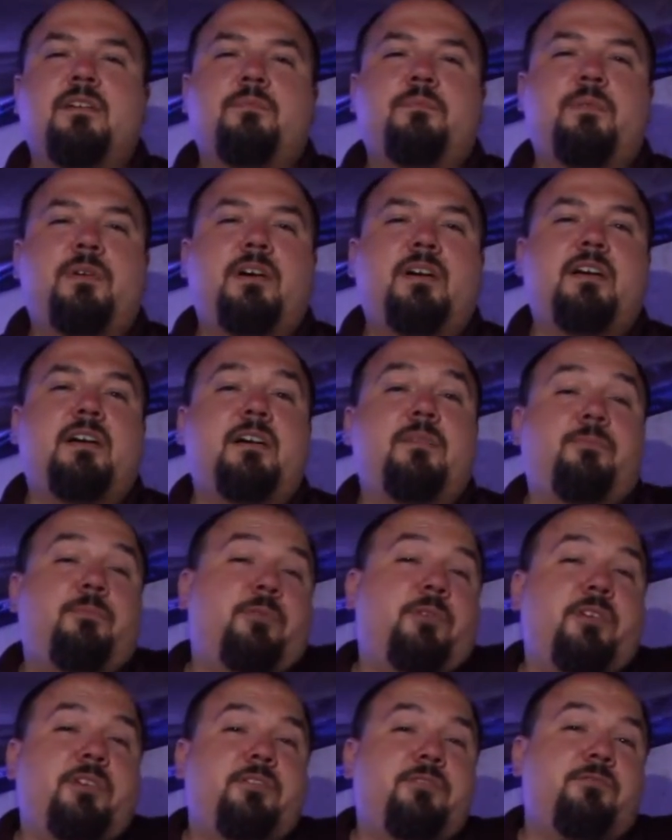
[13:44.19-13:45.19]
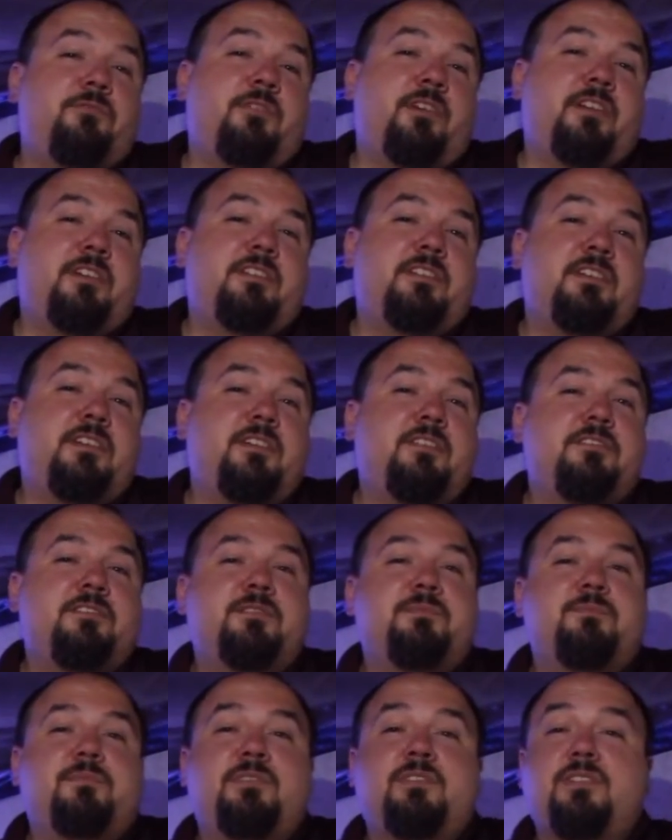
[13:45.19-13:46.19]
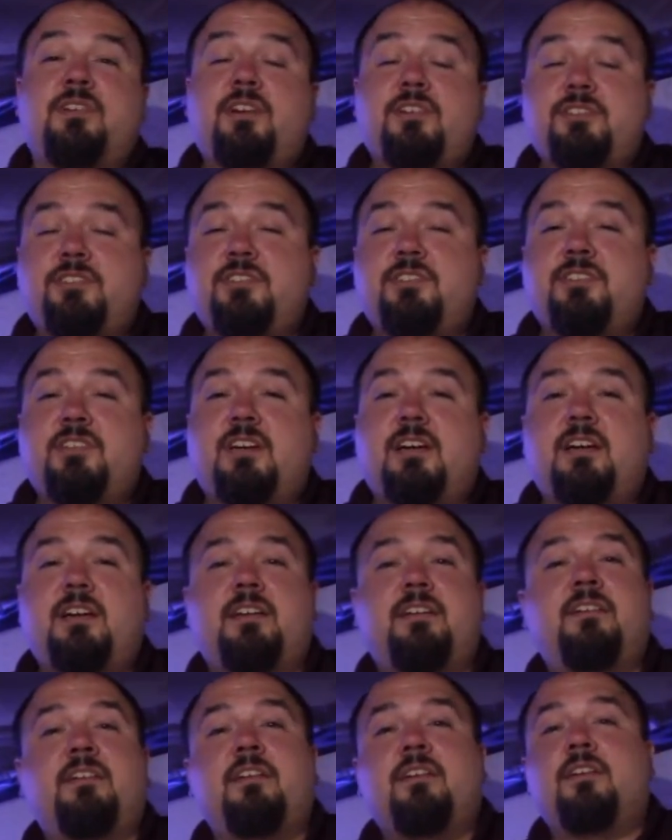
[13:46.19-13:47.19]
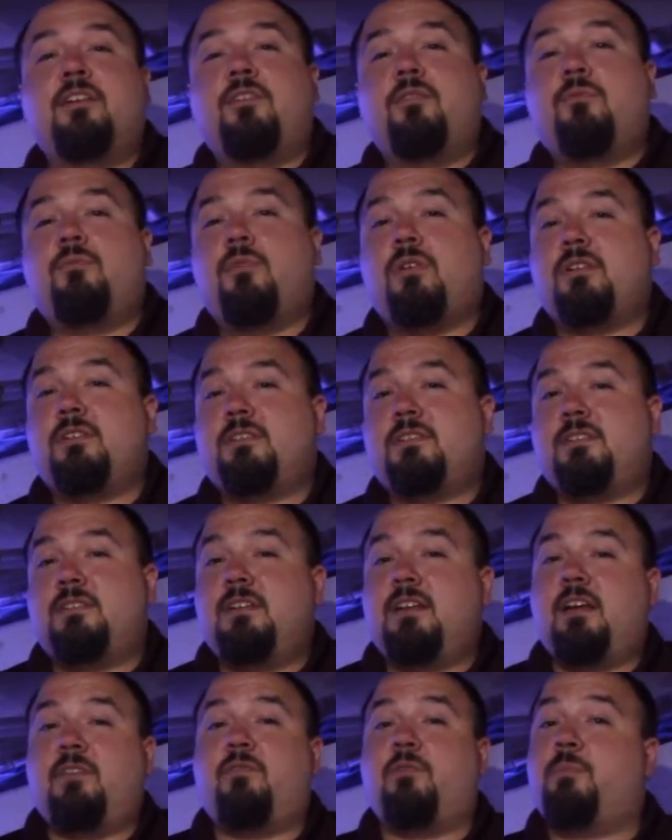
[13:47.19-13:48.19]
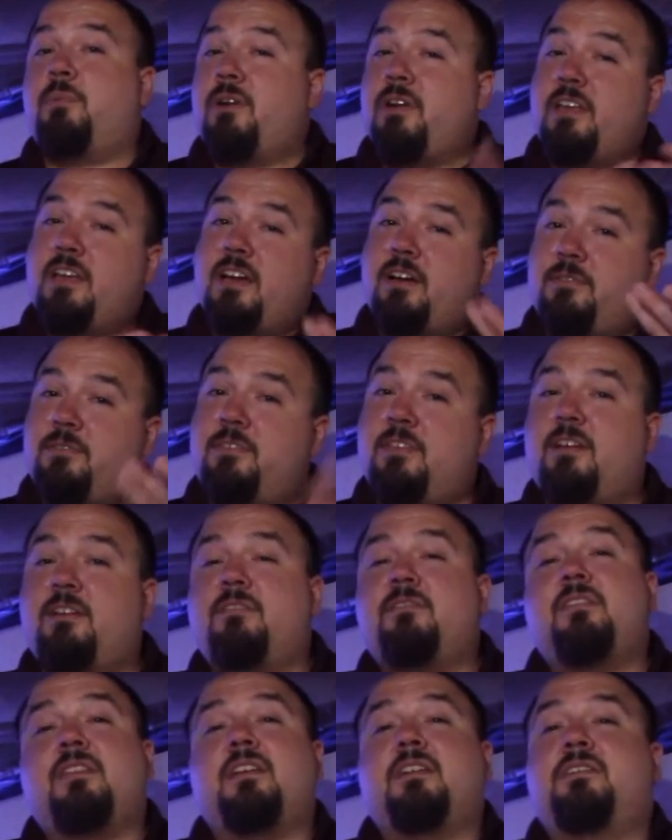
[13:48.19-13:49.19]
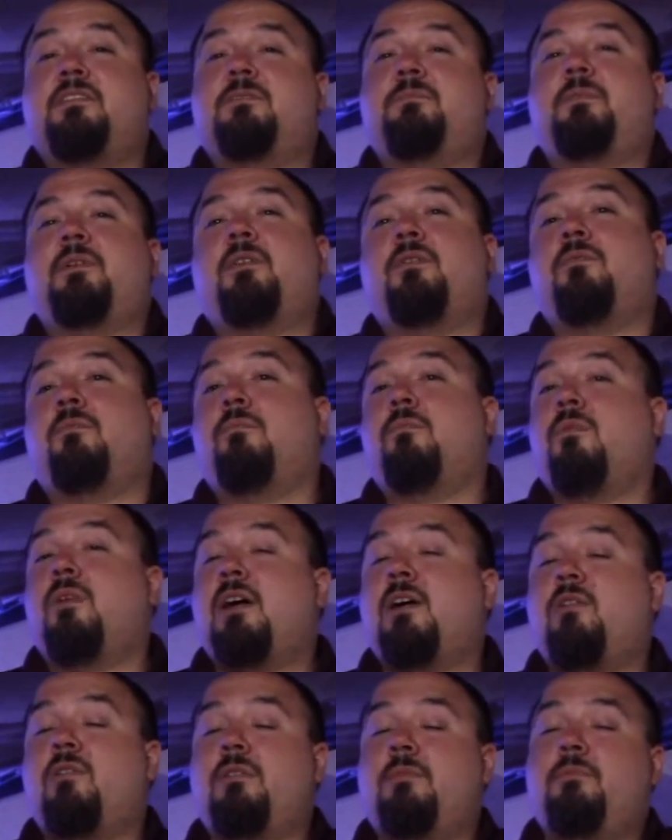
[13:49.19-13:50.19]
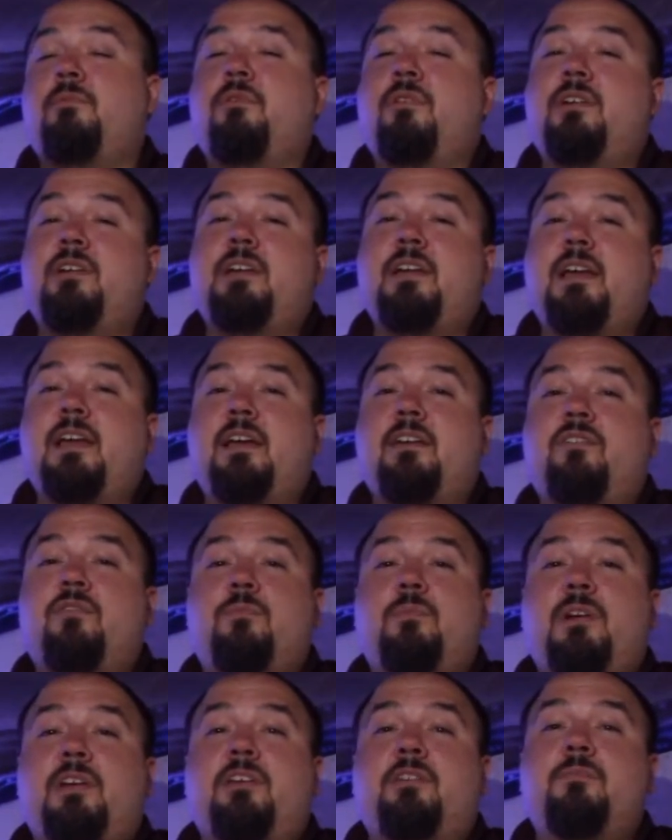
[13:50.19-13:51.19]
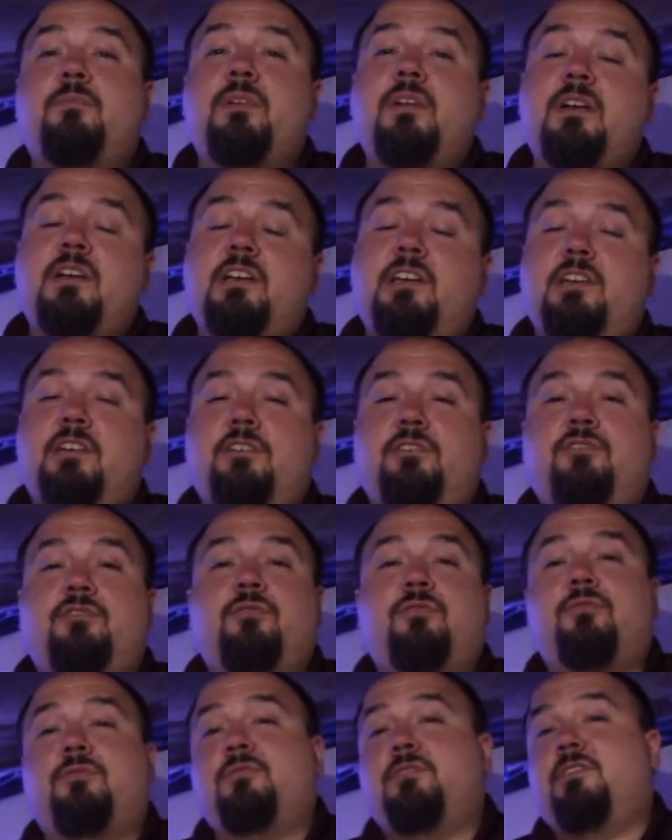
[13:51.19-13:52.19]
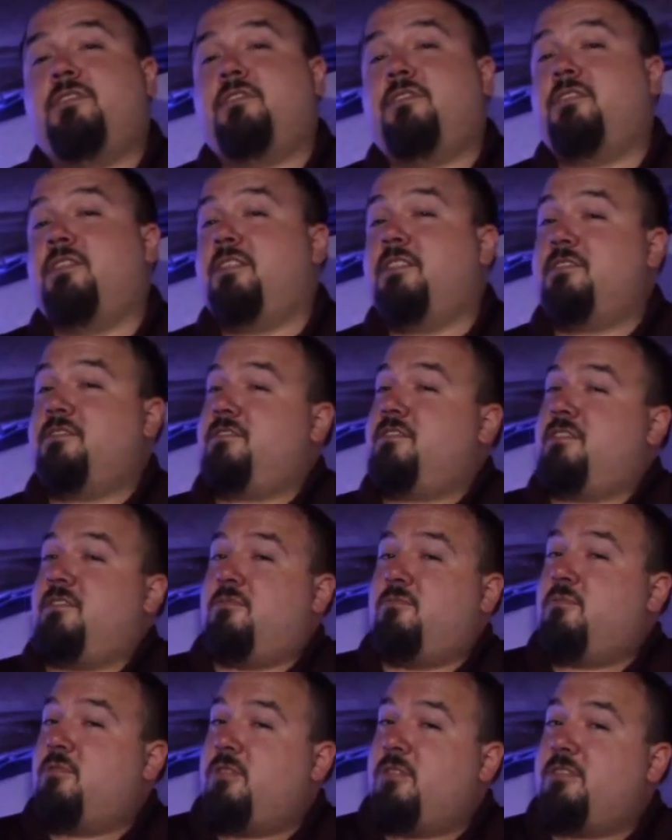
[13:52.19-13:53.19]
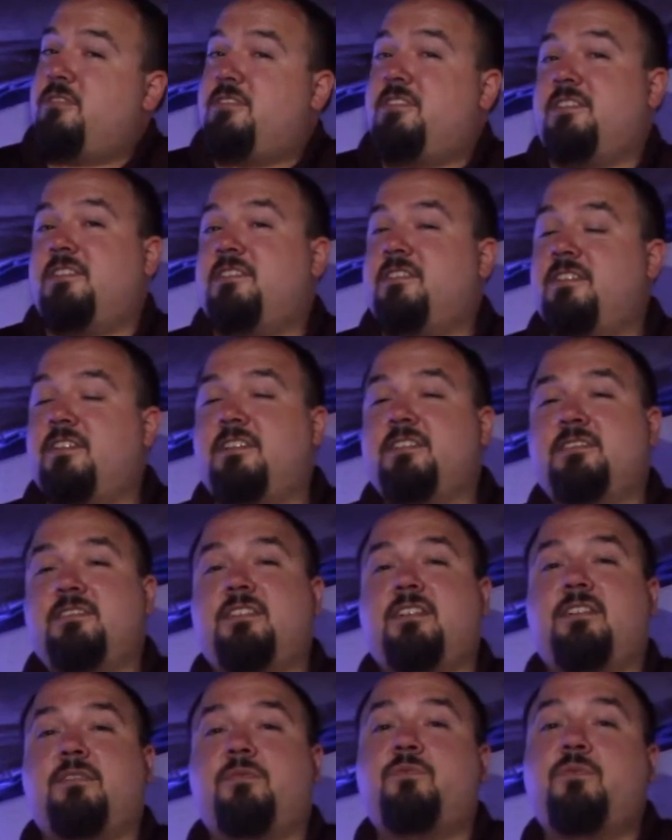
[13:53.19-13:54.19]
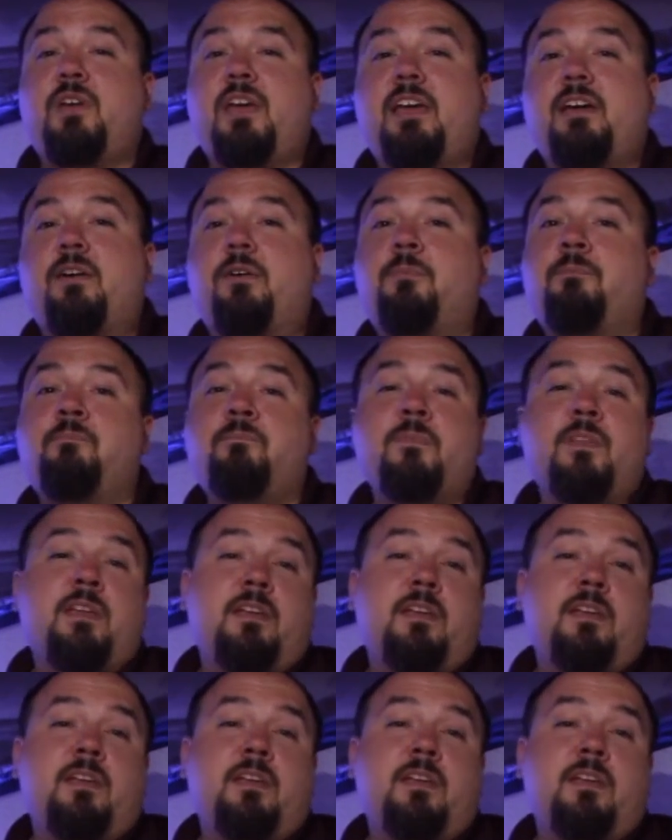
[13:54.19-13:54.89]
But I really do like to hear some discussions on what everybody out there thinks about how I'm going to handle my humidity control. Do you think it's going to work? Do you think it's going to fail?